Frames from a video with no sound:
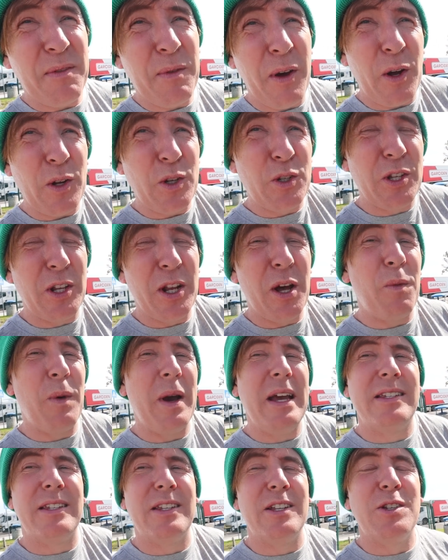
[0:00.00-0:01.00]
We are just on our
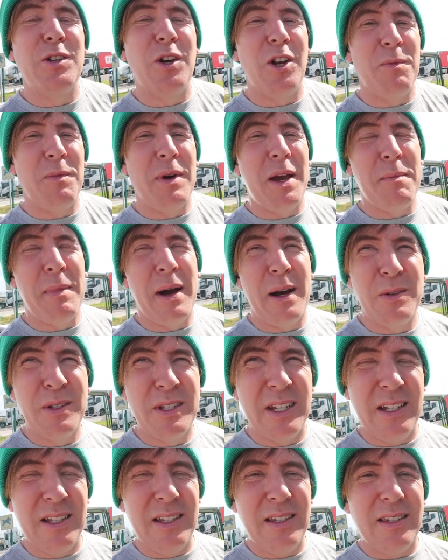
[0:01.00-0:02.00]
way to the Dolomite
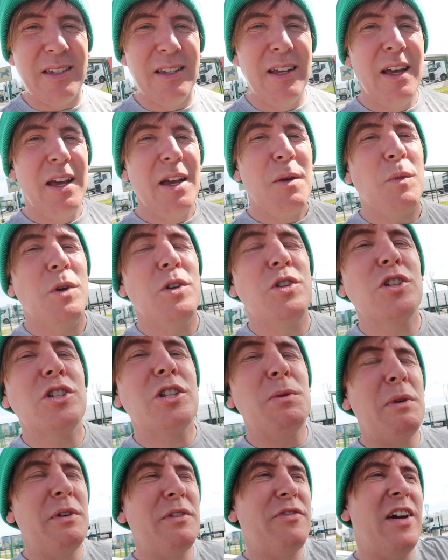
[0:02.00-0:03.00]
Mountains. We're
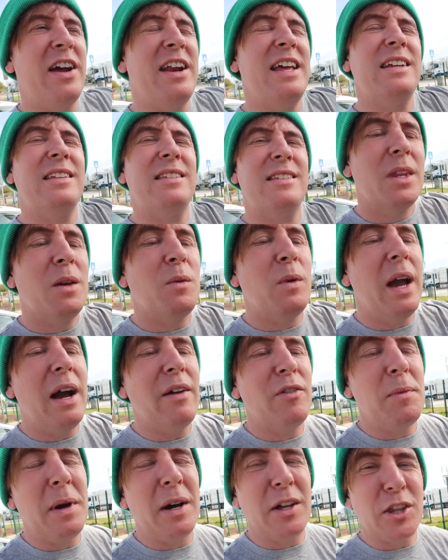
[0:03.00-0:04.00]
just above Venice. We
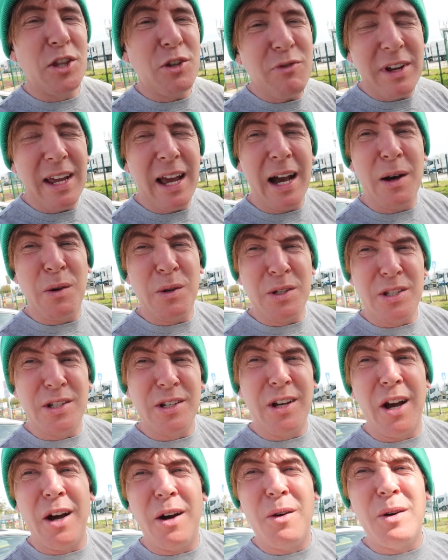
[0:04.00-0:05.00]
have about 3 hours
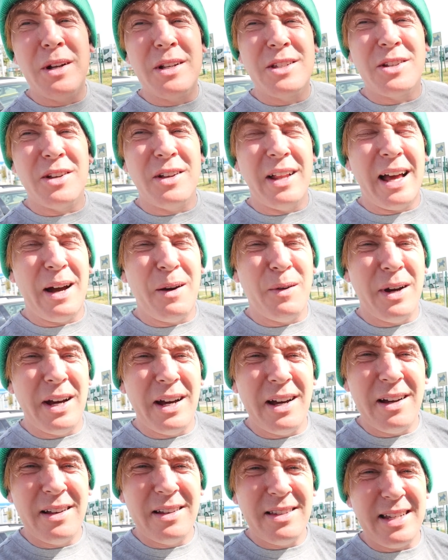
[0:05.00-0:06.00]
to go until
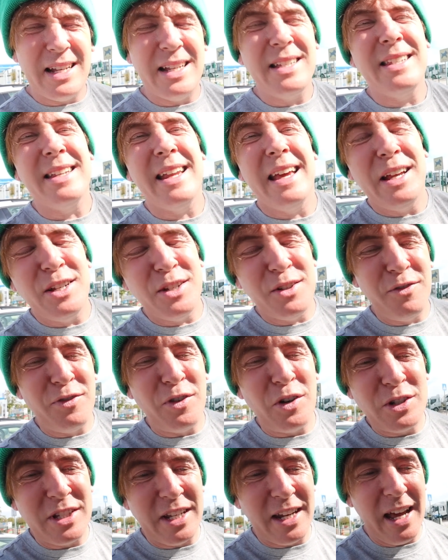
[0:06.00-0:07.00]
our destination
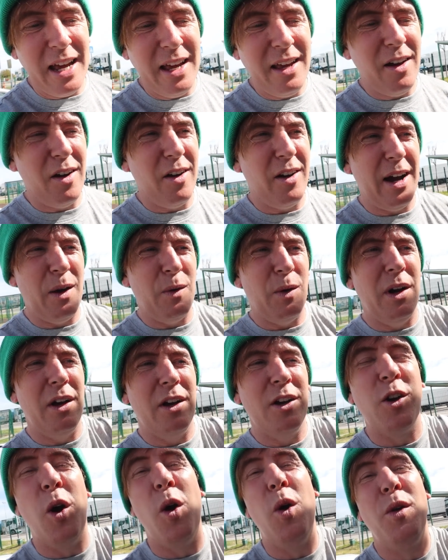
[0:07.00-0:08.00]
for today, or our
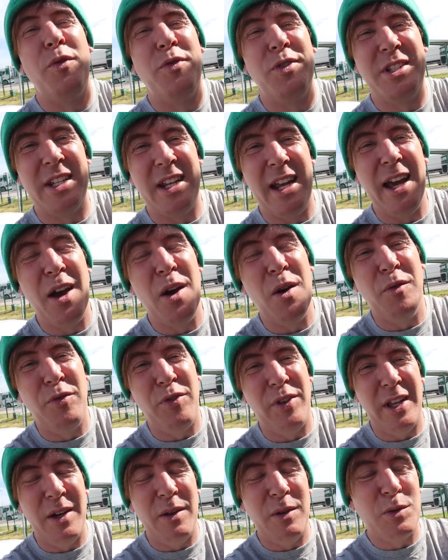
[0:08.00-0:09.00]
goal for today,
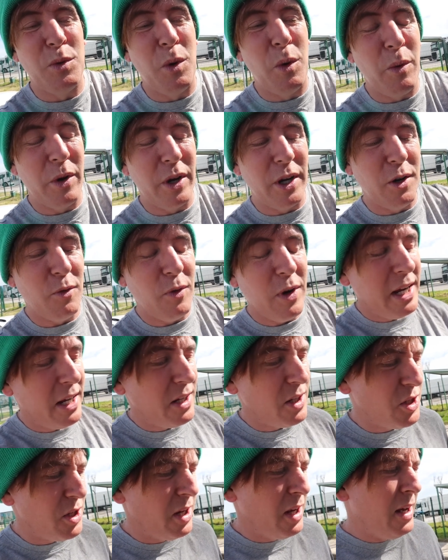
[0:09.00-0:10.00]
hopefully, is what we're gonna
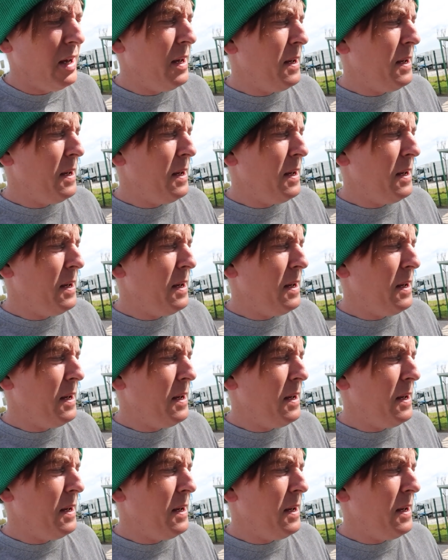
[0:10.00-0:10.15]
reach.